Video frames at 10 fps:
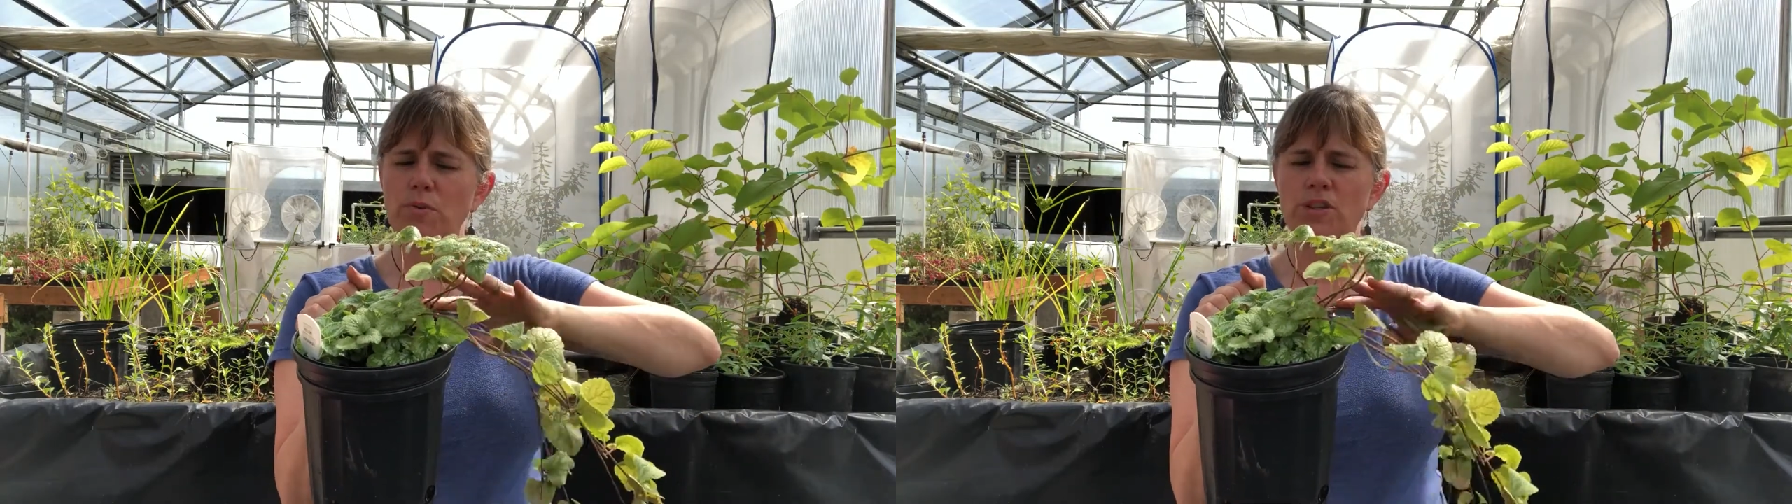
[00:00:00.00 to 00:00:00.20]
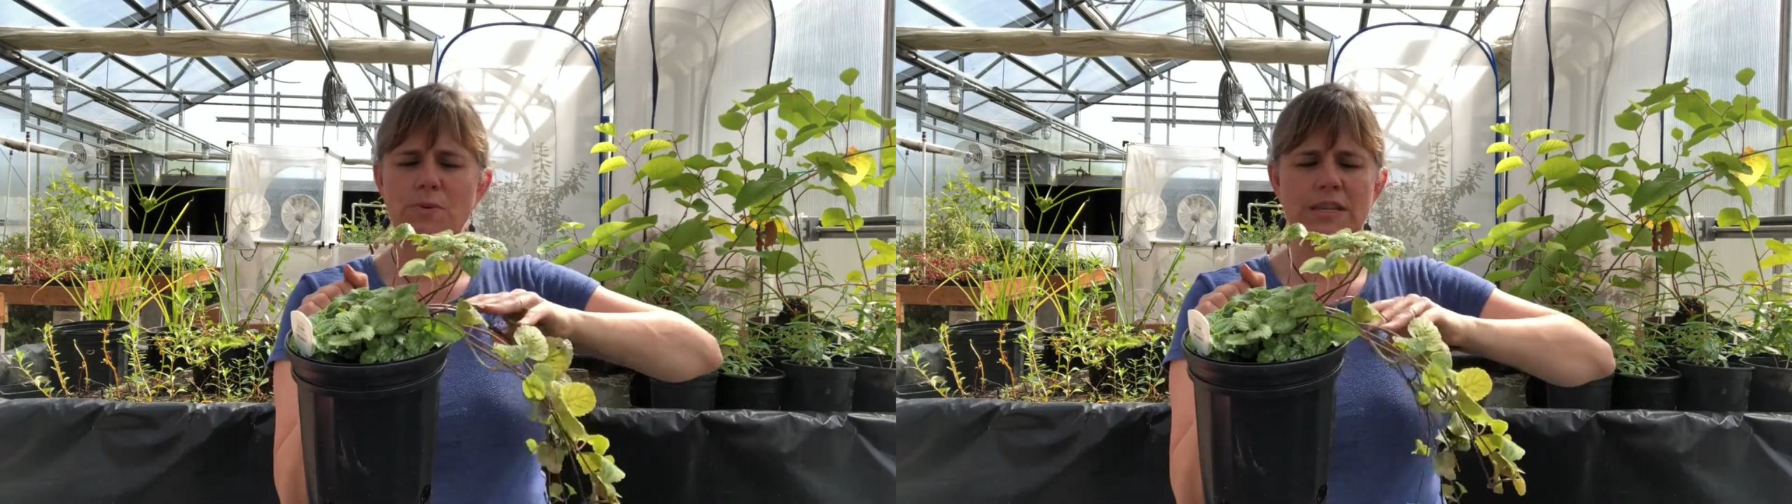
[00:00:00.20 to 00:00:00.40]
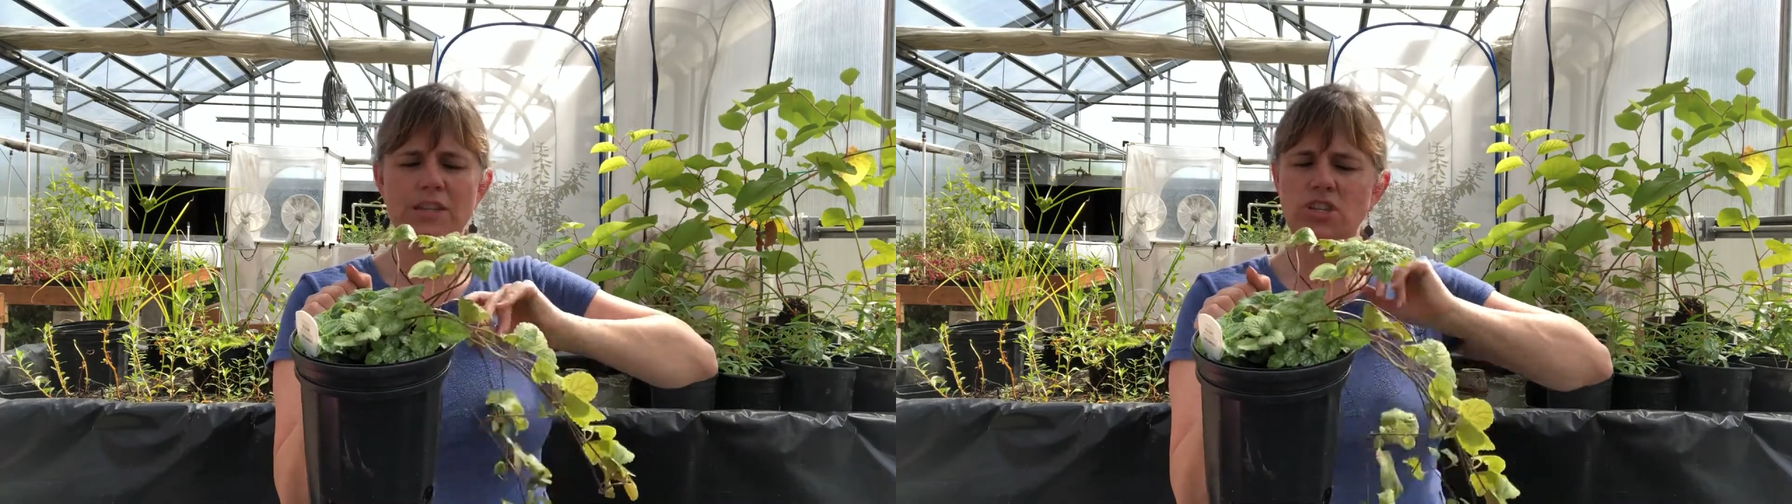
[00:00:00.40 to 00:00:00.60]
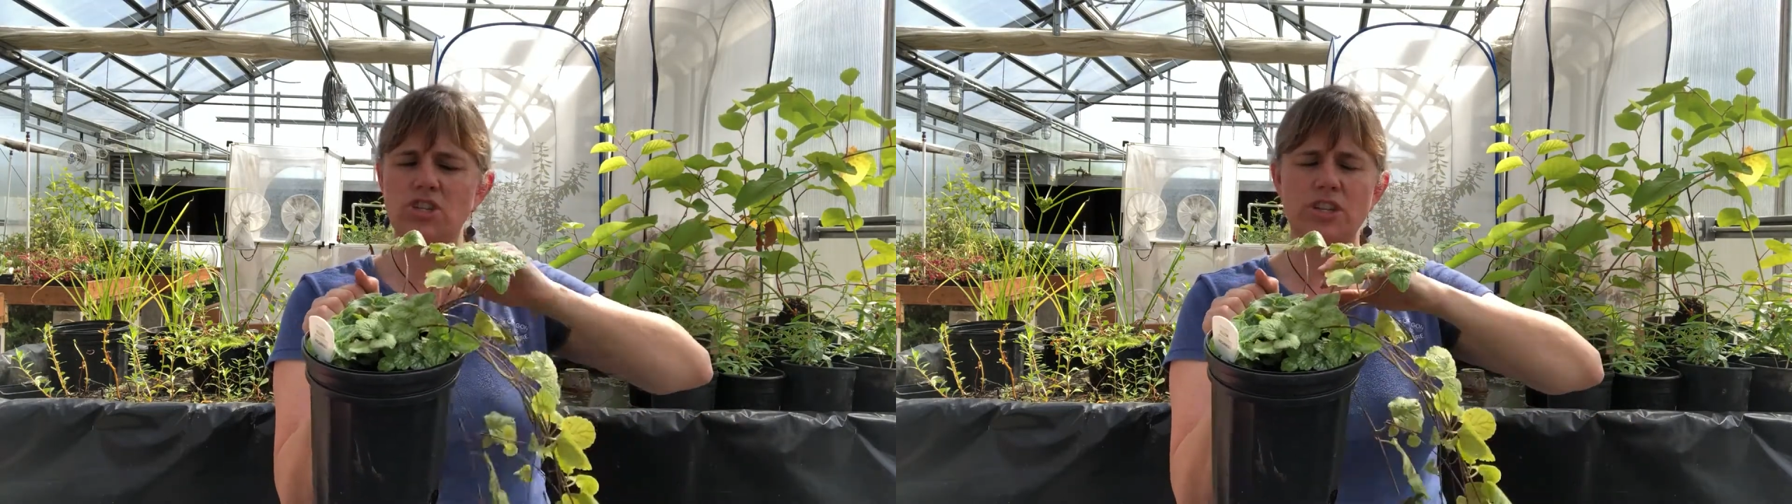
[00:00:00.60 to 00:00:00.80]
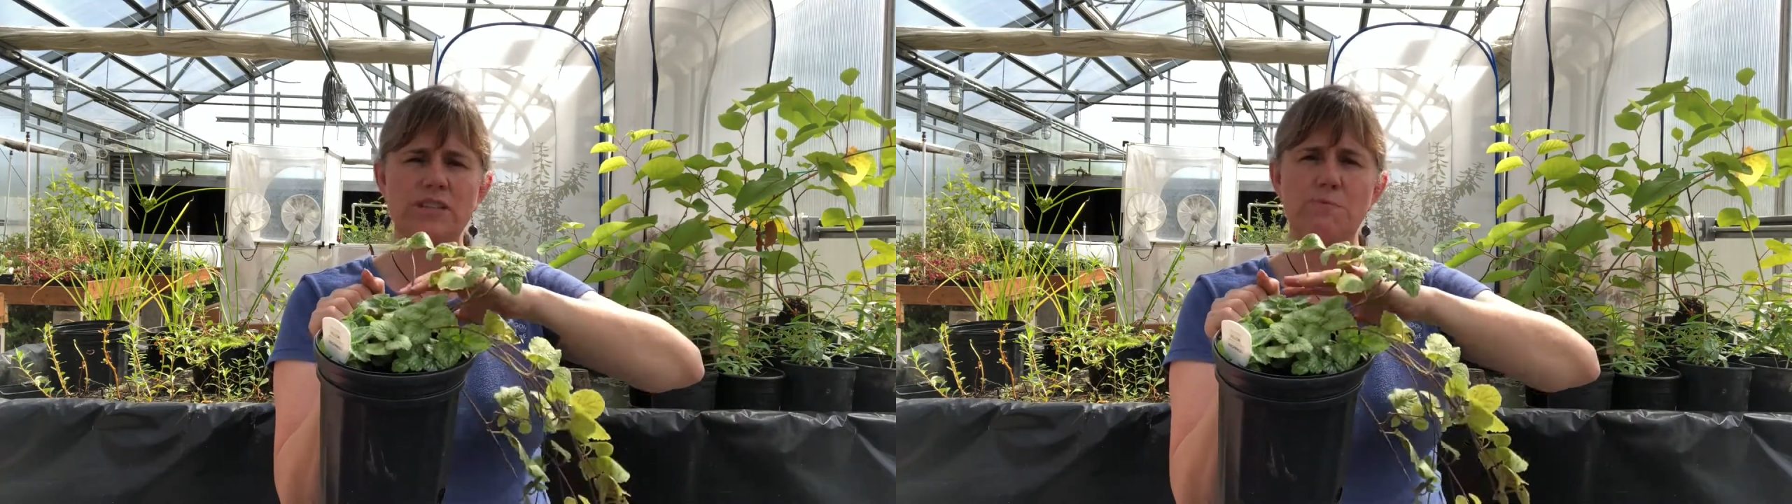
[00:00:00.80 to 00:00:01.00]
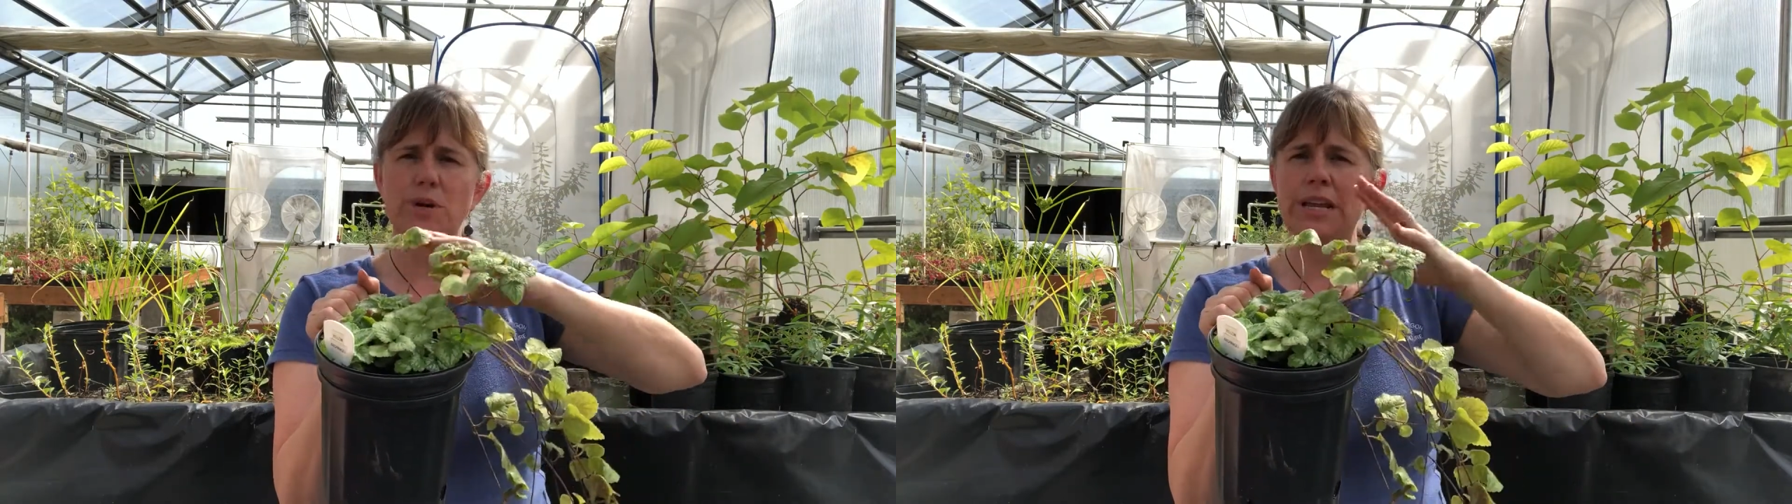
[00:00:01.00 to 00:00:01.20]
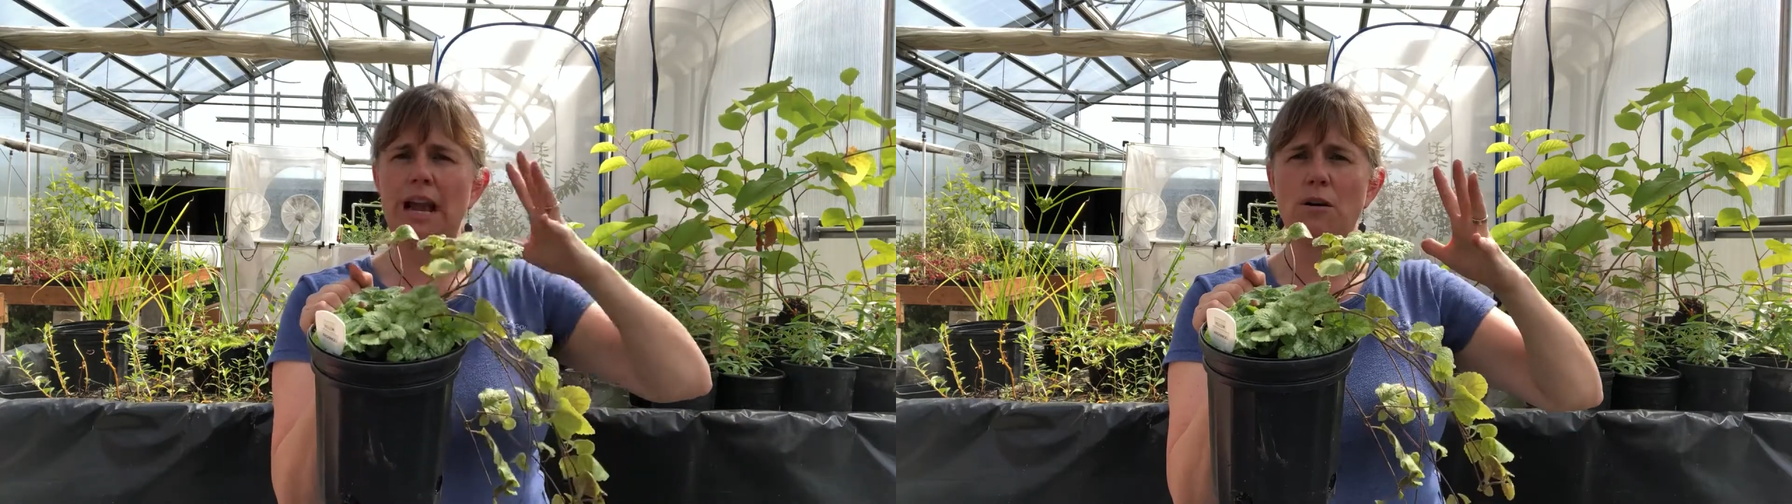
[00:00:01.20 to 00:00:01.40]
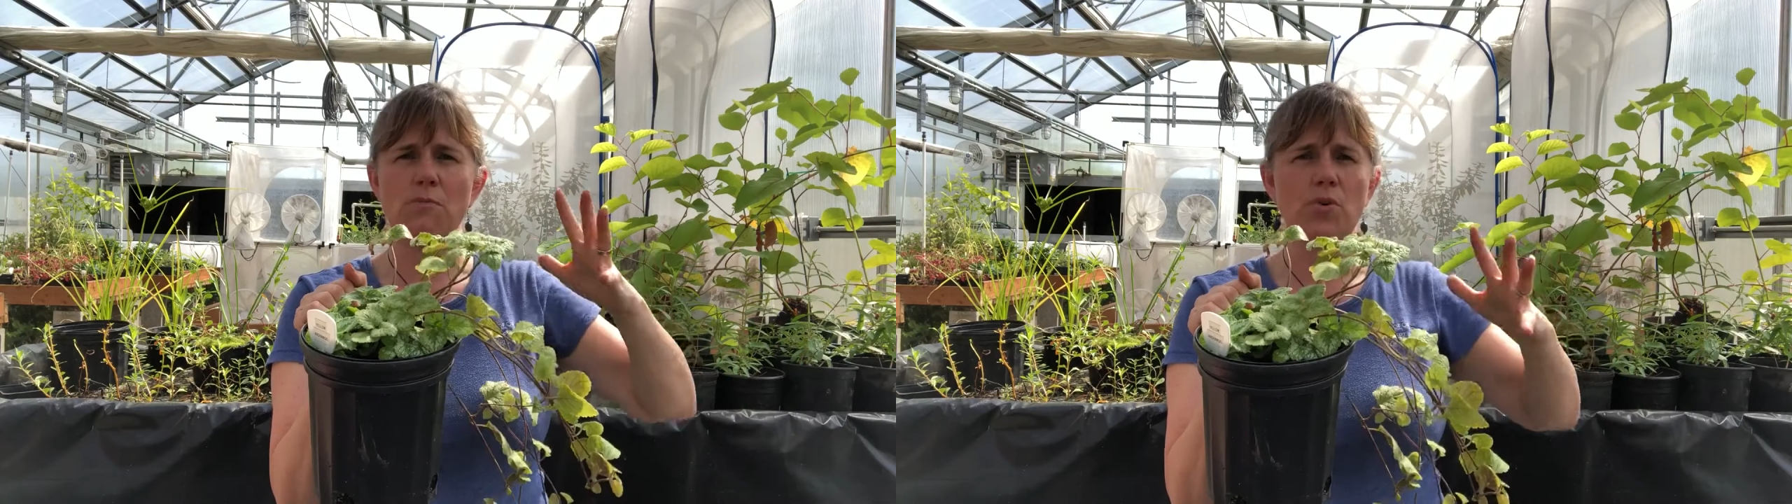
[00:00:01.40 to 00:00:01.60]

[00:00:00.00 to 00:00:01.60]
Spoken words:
which means it's just putting out